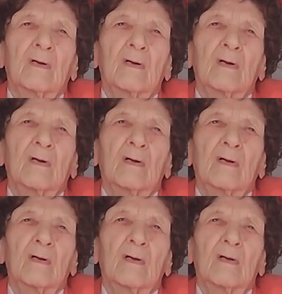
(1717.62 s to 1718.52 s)

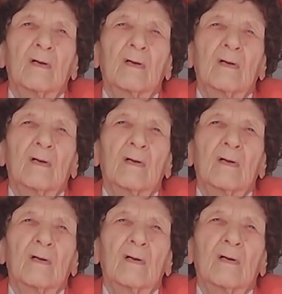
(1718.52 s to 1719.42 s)

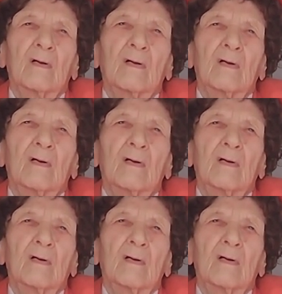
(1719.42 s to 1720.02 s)
Nothing is said.